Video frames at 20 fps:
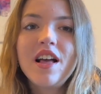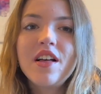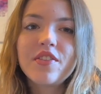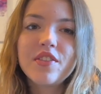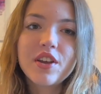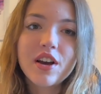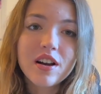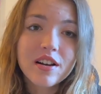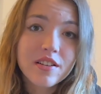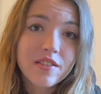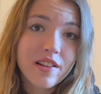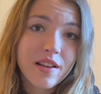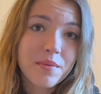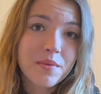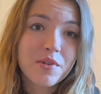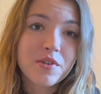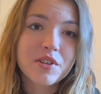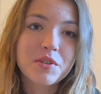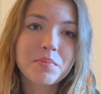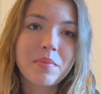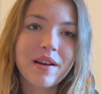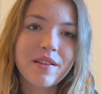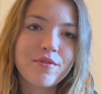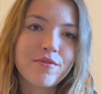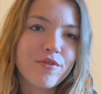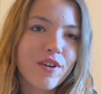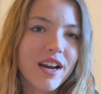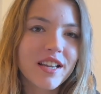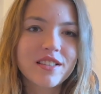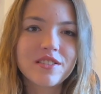The unglamorous but
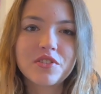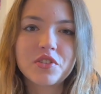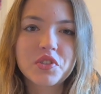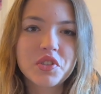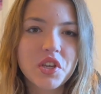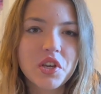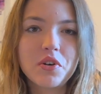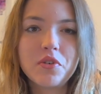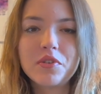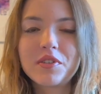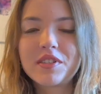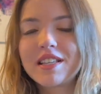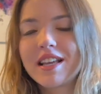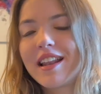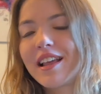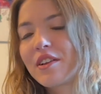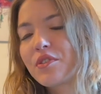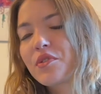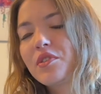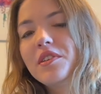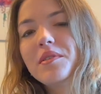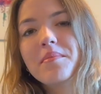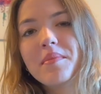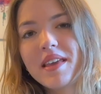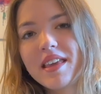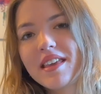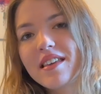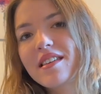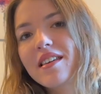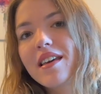vital skills that actually
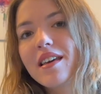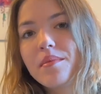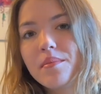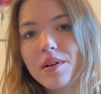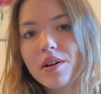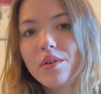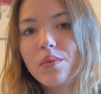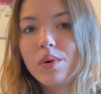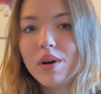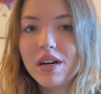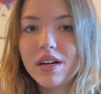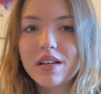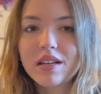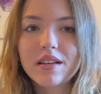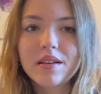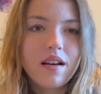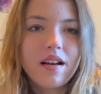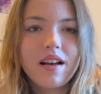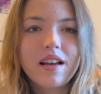make ML work.